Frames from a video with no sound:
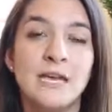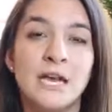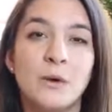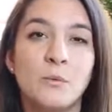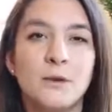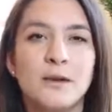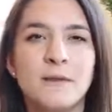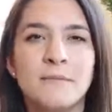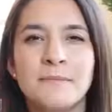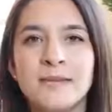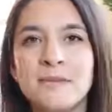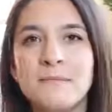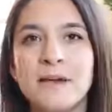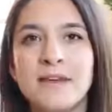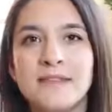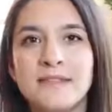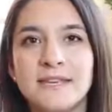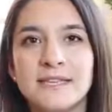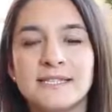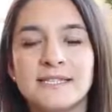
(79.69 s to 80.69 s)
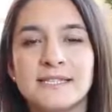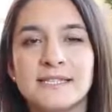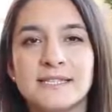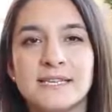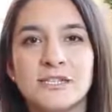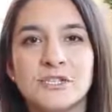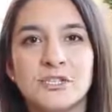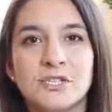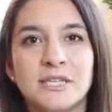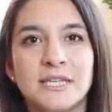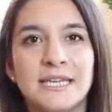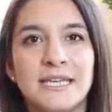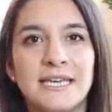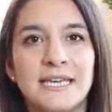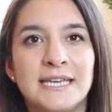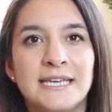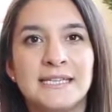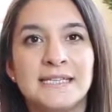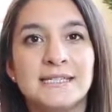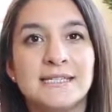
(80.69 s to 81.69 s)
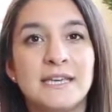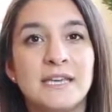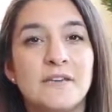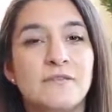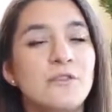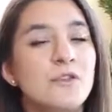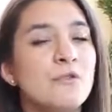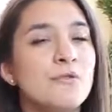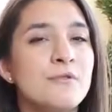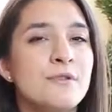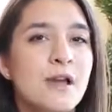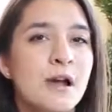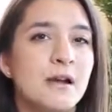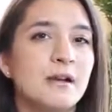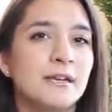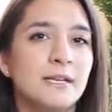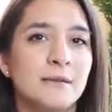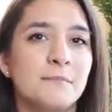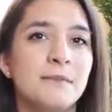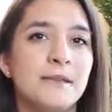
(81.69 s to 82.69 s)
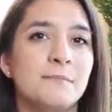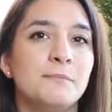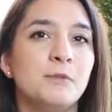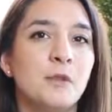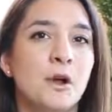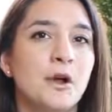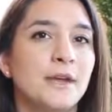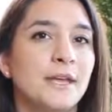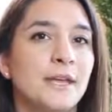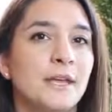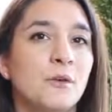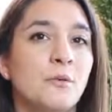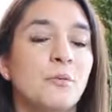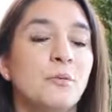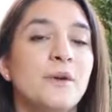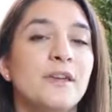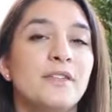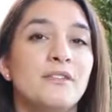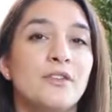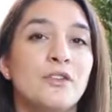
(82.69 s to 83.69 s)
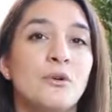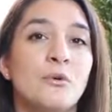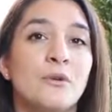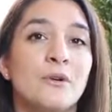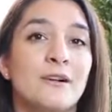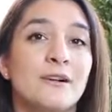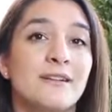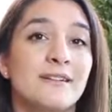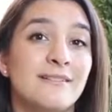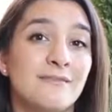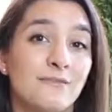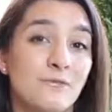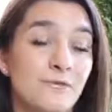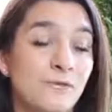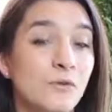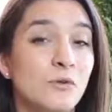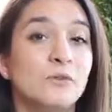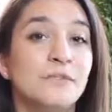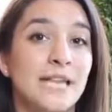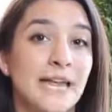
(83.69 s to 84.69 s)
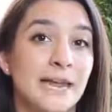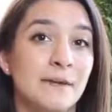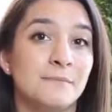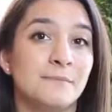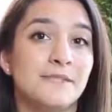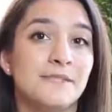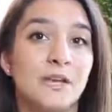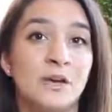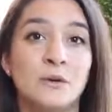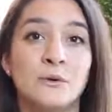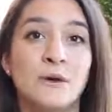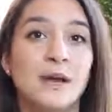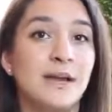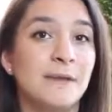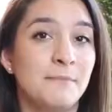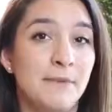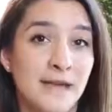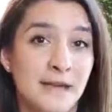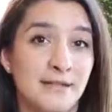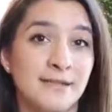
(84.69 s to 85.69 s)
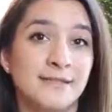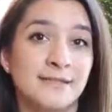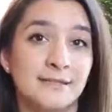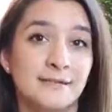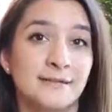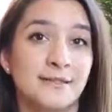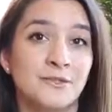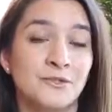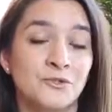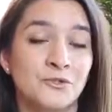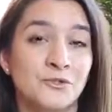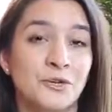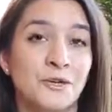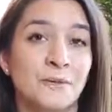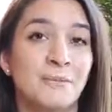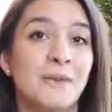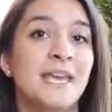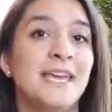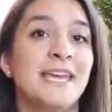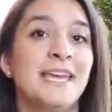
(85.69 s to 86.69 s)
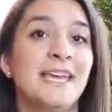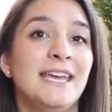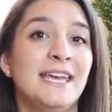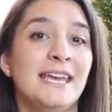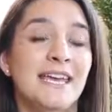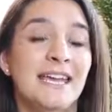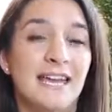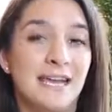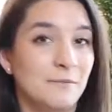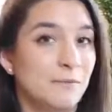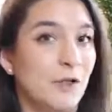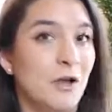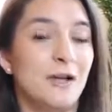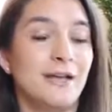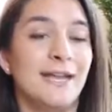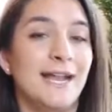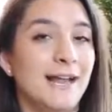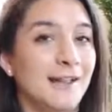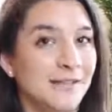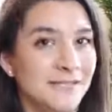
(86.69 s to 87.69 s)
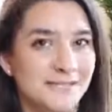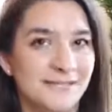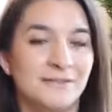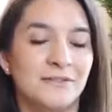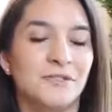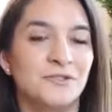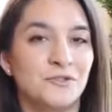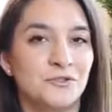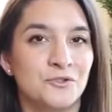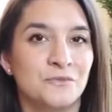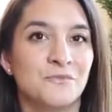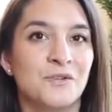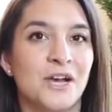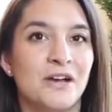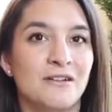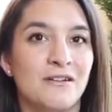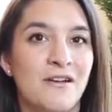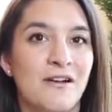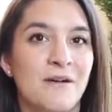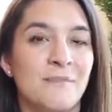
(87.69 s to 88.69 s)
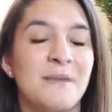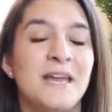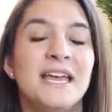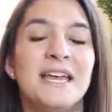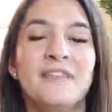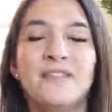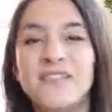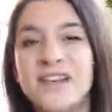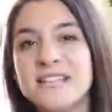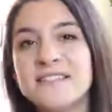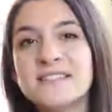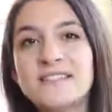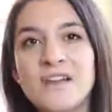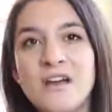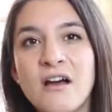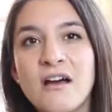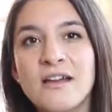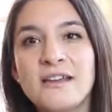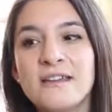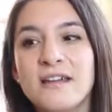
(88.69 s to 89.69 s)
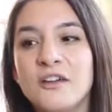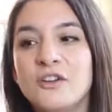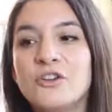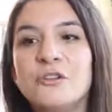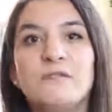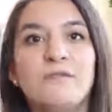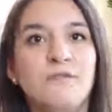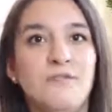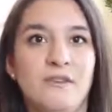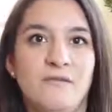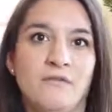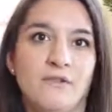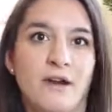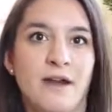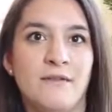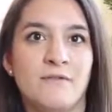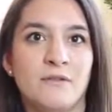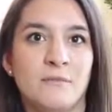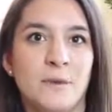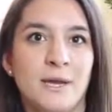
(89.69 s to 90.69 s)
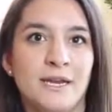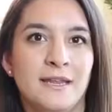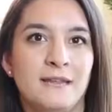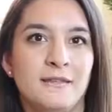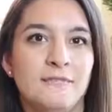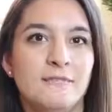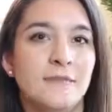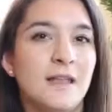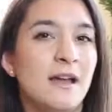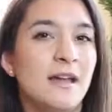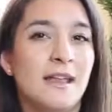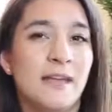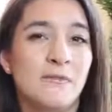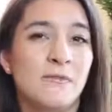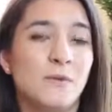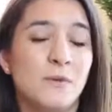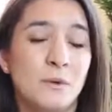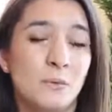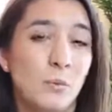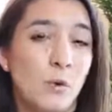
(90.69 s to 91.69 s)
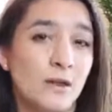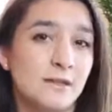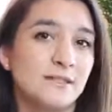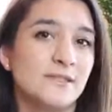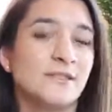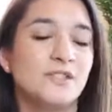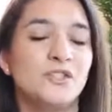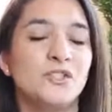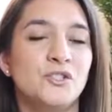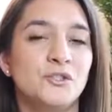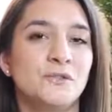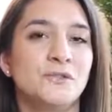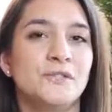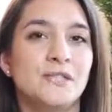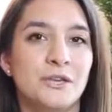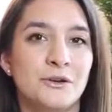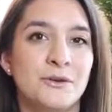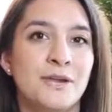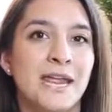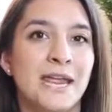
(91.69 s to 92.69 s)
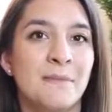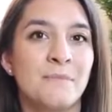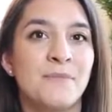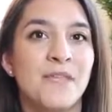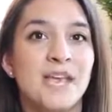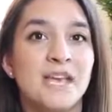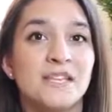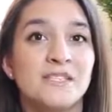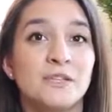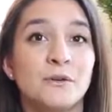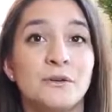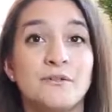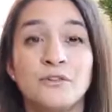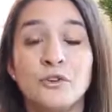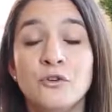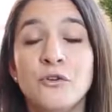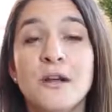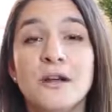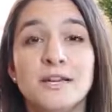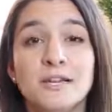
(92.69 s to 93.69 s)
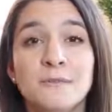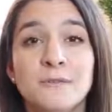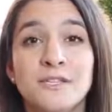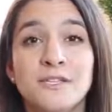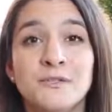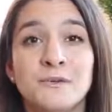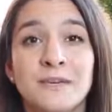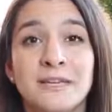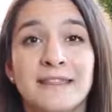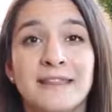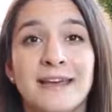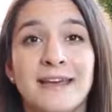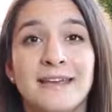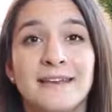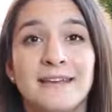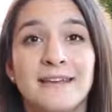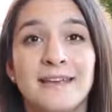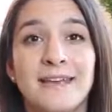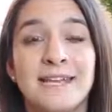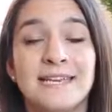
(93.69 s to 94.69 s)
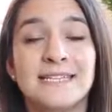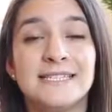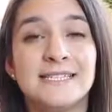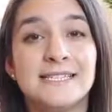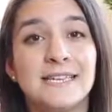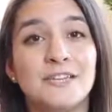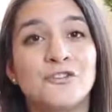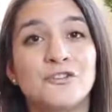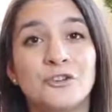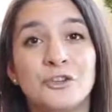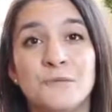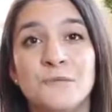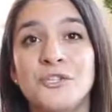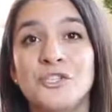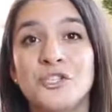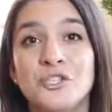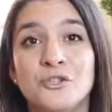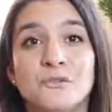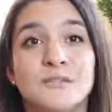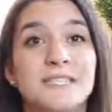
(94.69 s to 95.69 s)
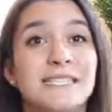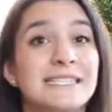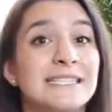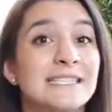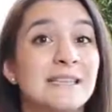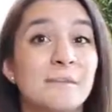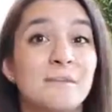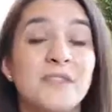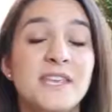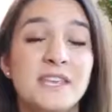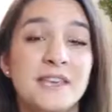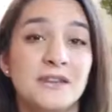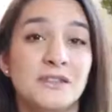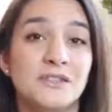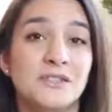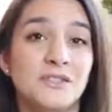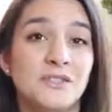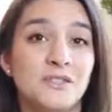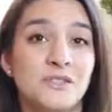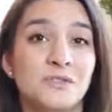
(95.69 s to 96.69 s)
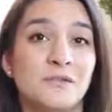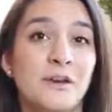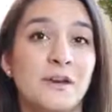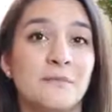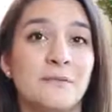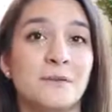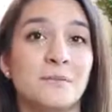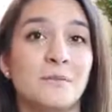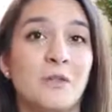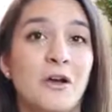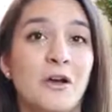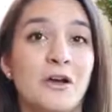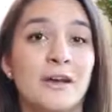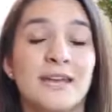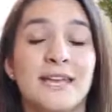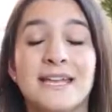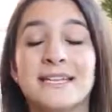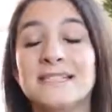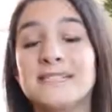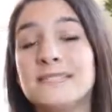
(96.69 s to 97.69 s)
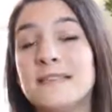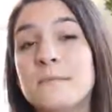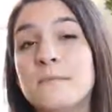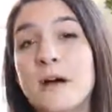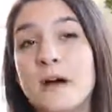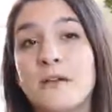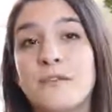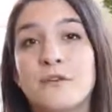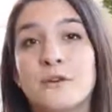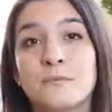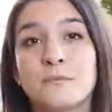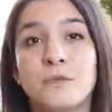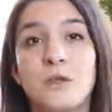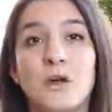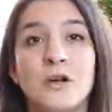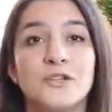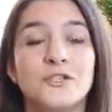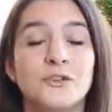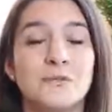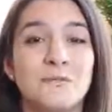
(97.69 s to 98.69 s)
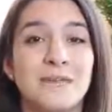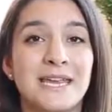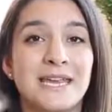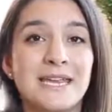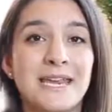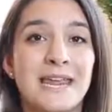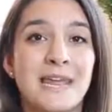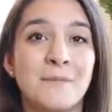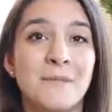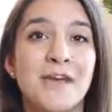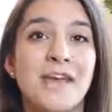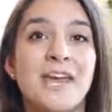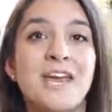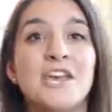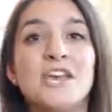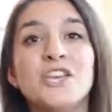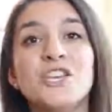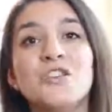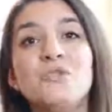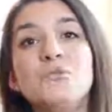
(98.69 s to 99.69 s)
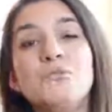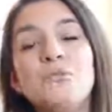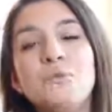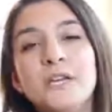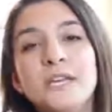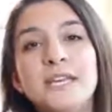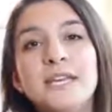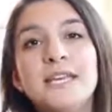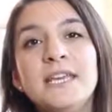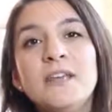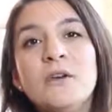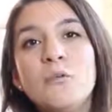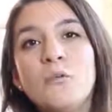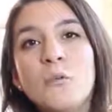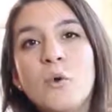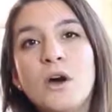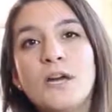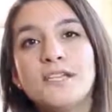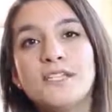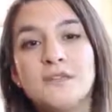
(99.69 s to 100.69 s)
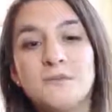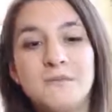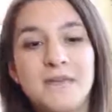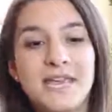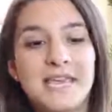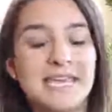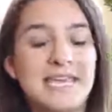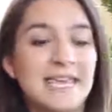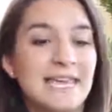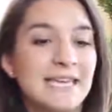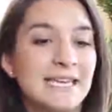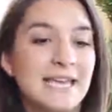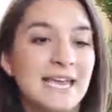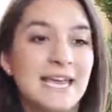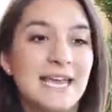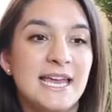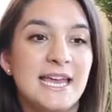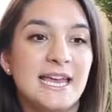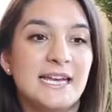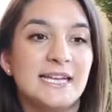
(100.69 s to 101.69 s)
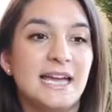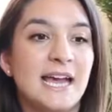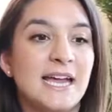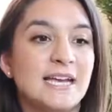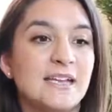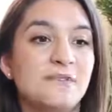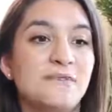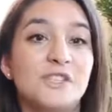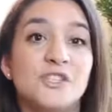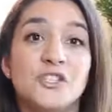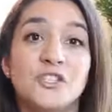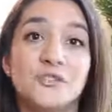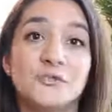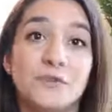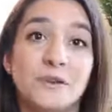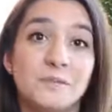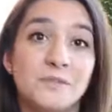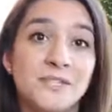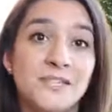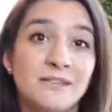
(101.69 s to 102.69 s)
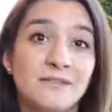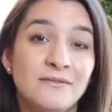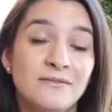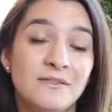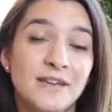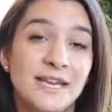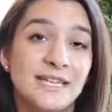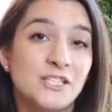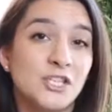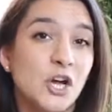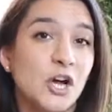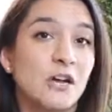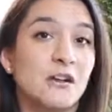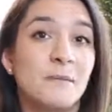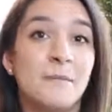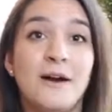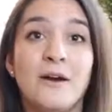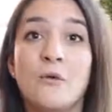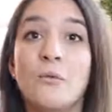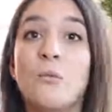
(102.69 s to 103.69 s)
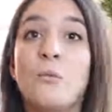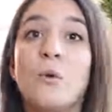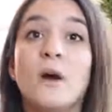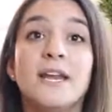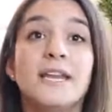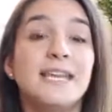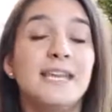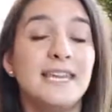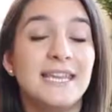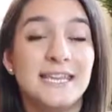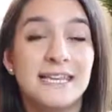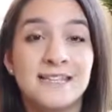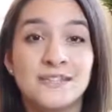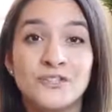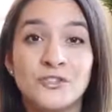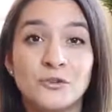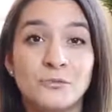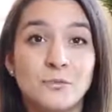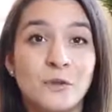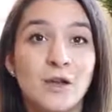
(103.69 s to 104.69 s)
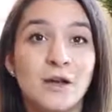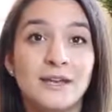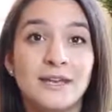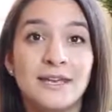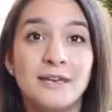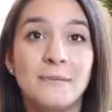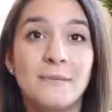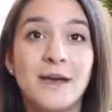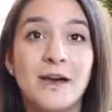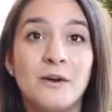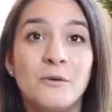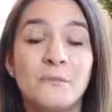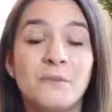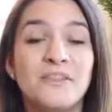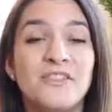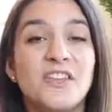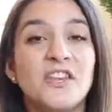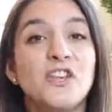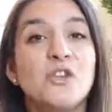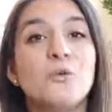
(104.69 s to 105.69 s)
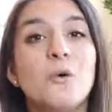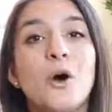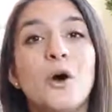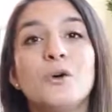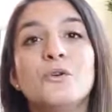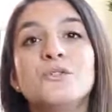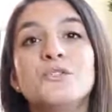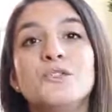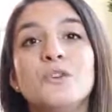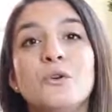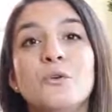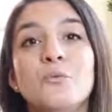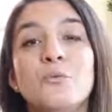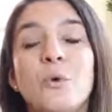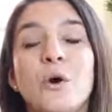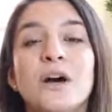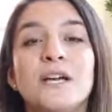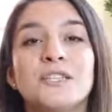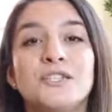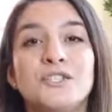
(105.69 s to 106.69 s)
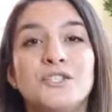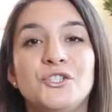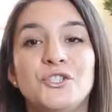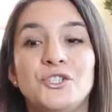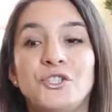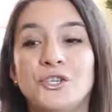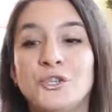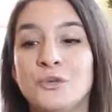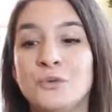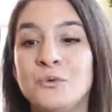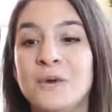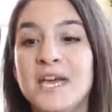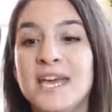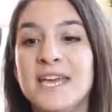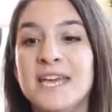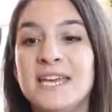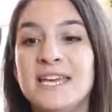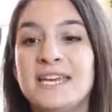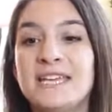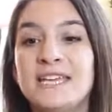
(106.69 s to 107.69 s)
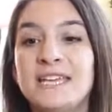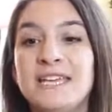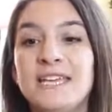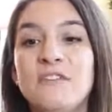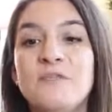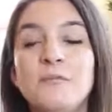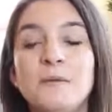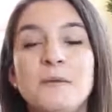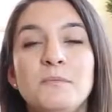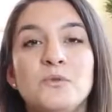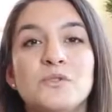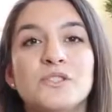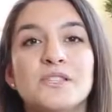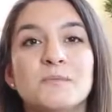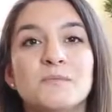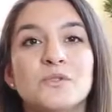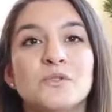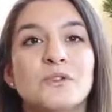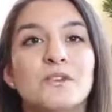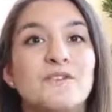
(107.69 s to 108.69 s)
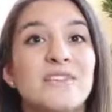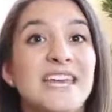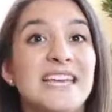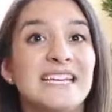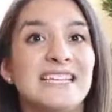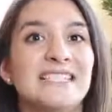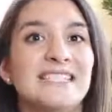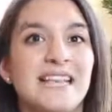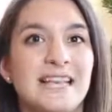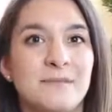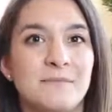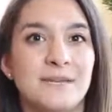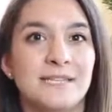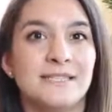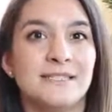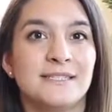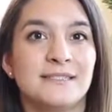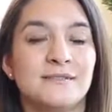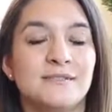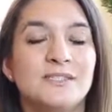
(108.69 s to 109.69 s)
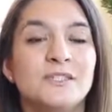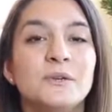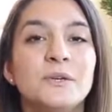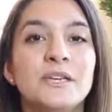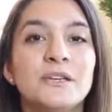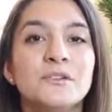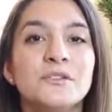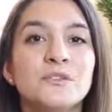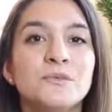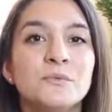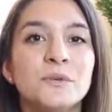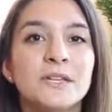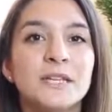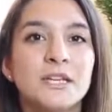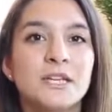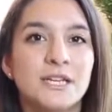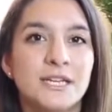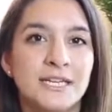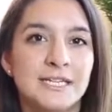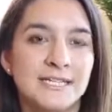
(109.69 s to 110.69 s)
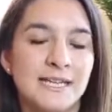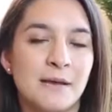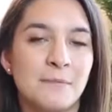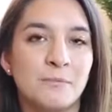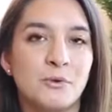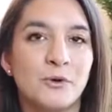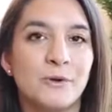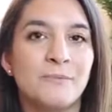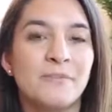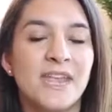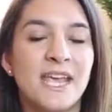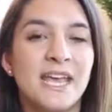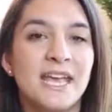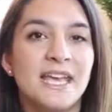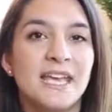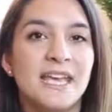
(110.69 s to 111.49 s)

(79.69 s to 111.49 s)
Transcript: And what I mean by this essentially is if you're not going to be blogging with your full name, so I'm Allison Lindstrom and I blog at AllisonLindstrom.com. That's not a good fit for everybody. Not everyone wants to choose their name. So if you're not going to be doing that and instead you're going to be choosing something else to describe your blog and some other blog domain name, you really want to make it kind of descriptive and talk about what it is you're blogging about, but then you also want to give people some sort of excitement. So here's a really good example.